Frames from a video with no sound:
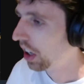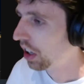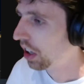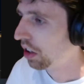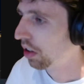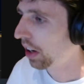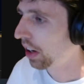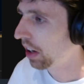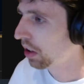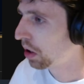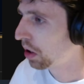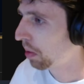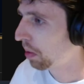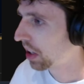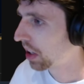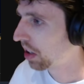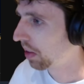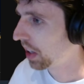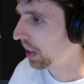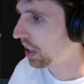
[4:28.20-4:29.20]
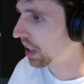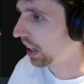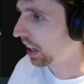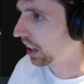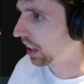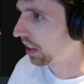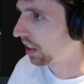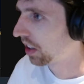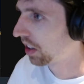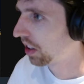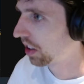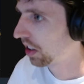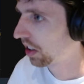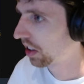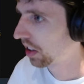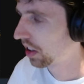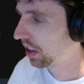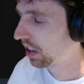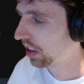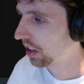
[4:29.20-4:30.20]
So I was to pick some of these
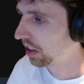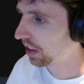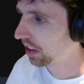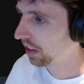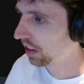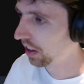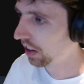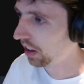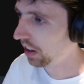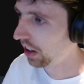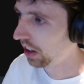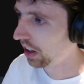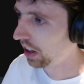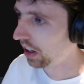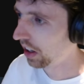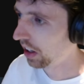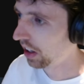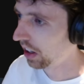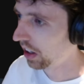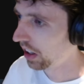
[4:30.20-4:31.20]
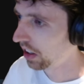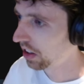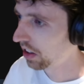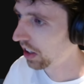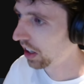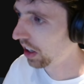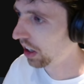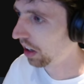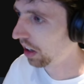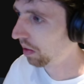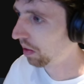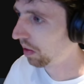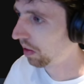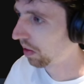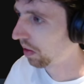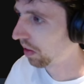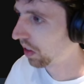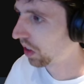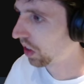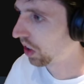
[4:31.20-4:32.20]
talents. Let's say I'm
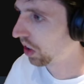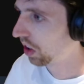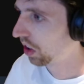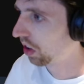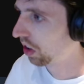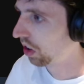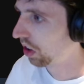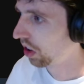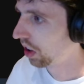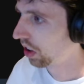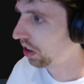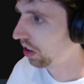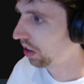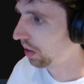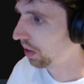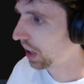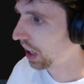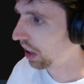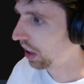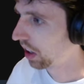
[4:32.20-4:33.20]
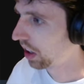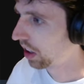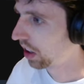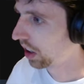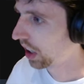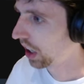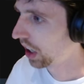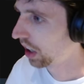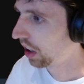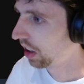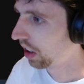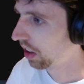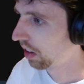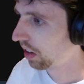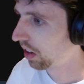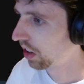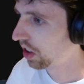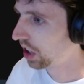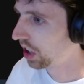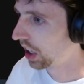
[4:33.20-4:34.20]
doing some Kiri and Arcane
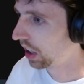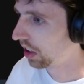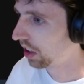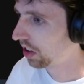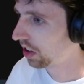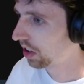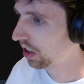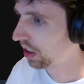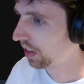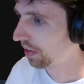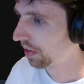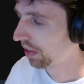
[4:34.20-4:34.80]
jazz.